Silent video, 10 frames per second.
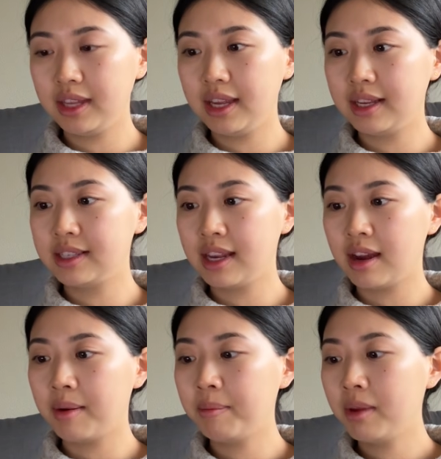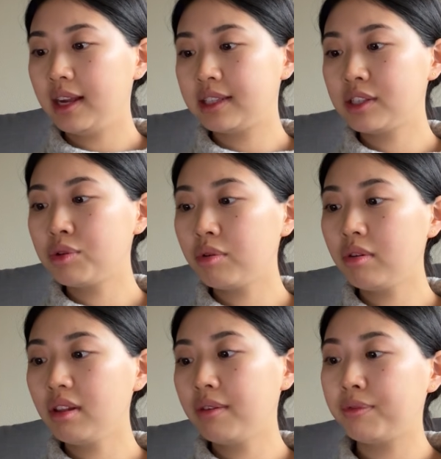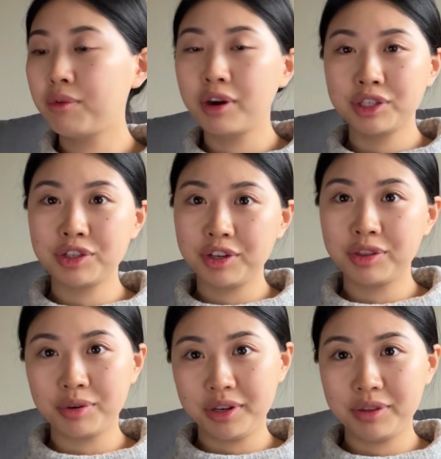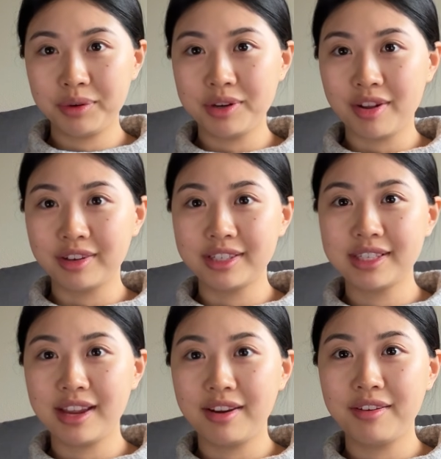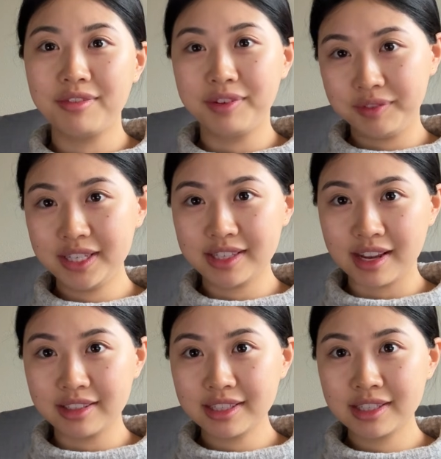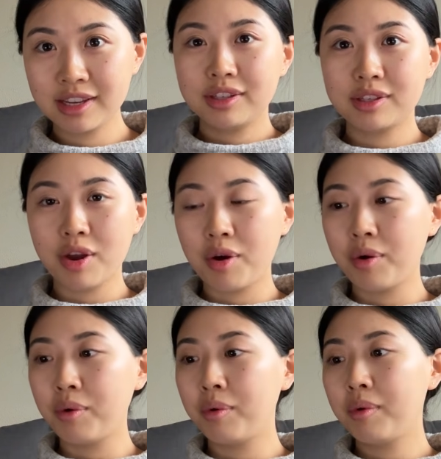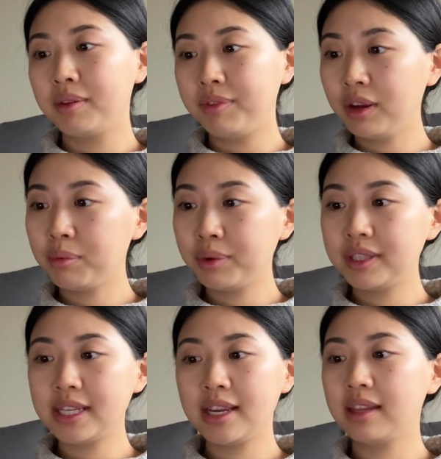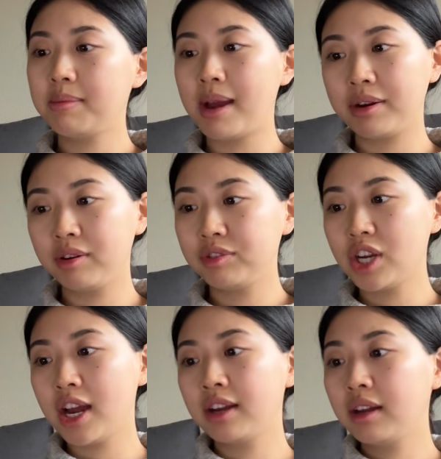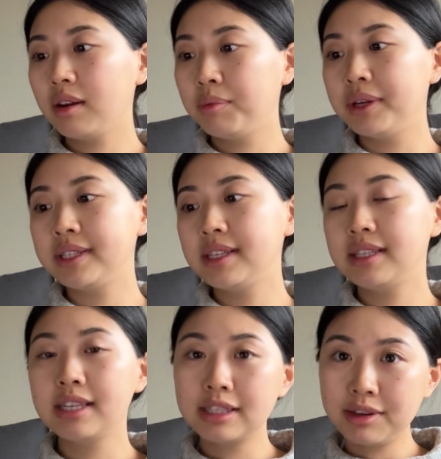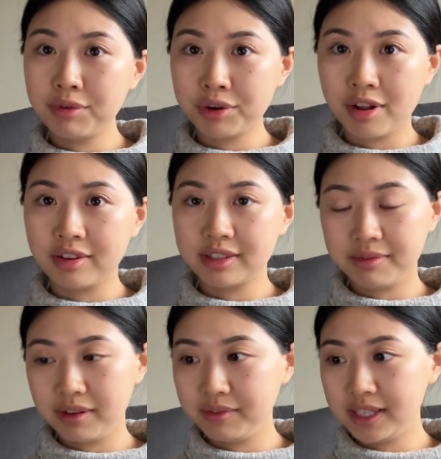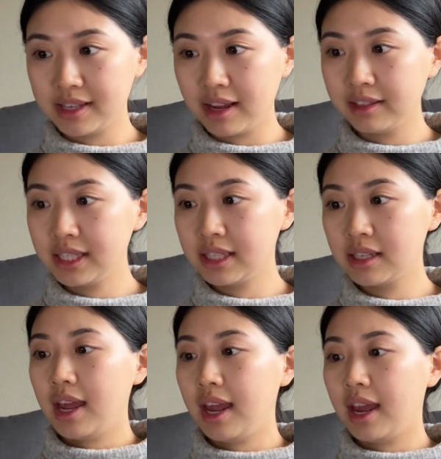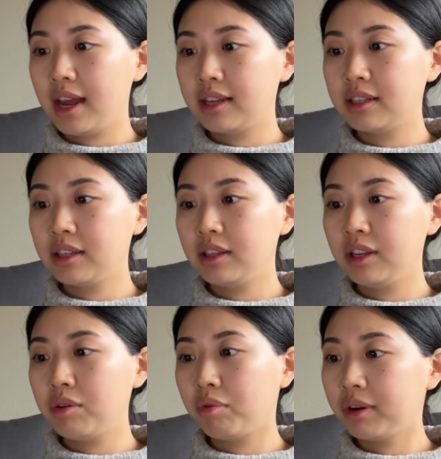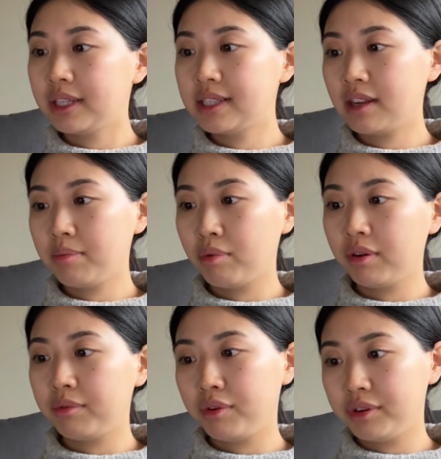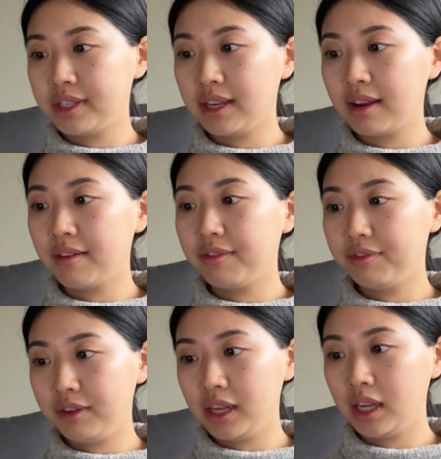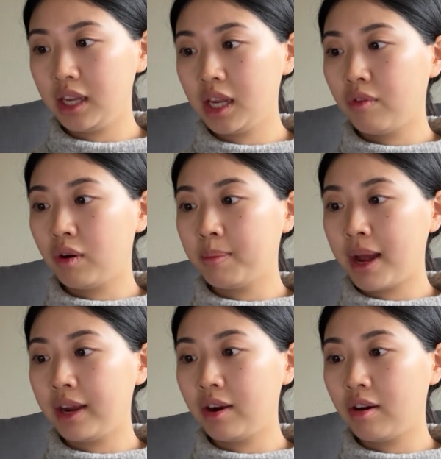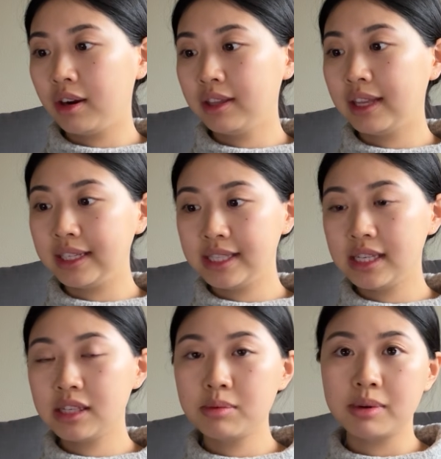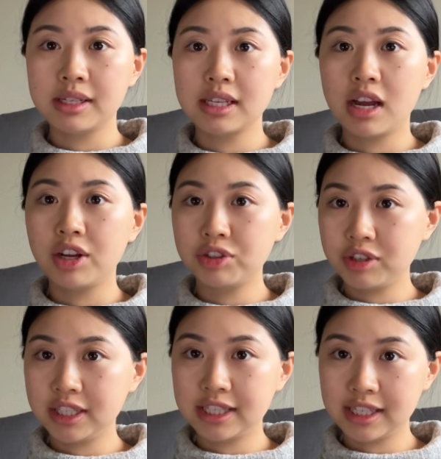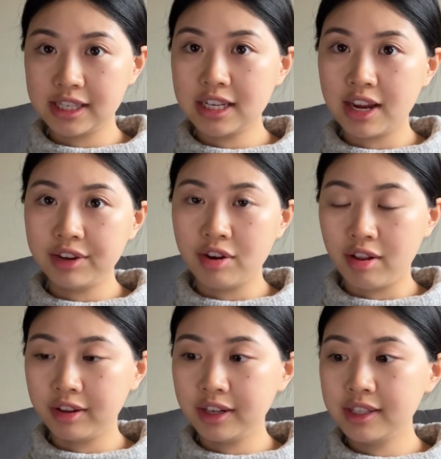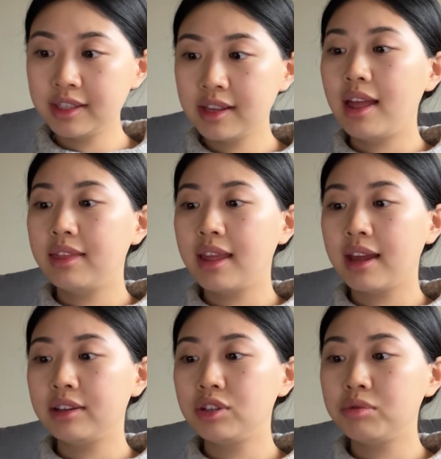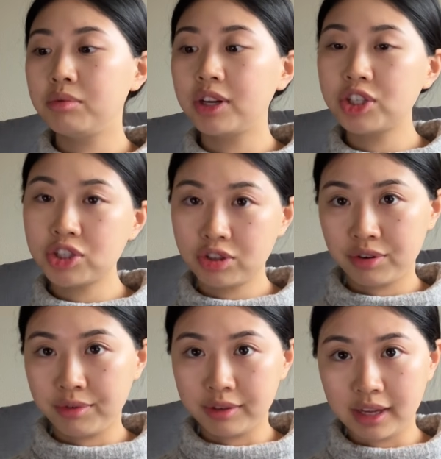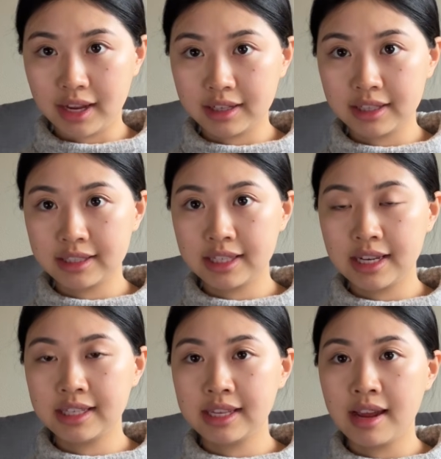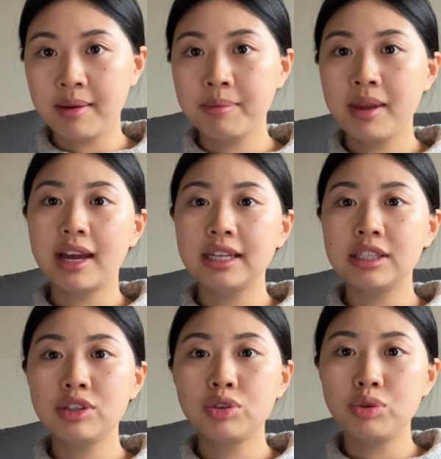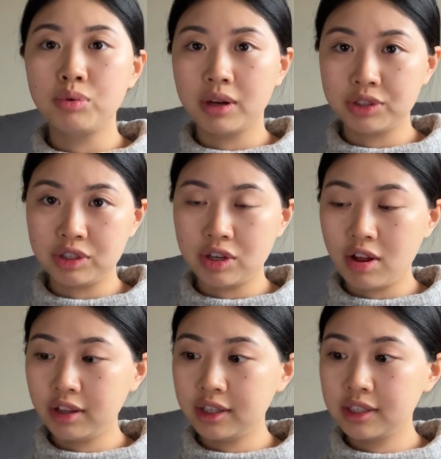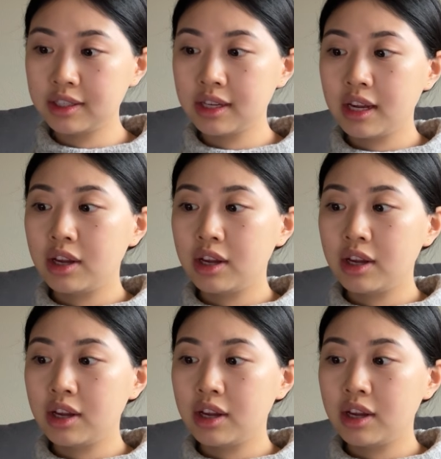the exam, it's total of $433.50. So the fingerprinting and the background check was $64.50, and the Oregon State Board of Nursing fee for my RN license was $169, and then to register for the NCLEX exam, that is $200.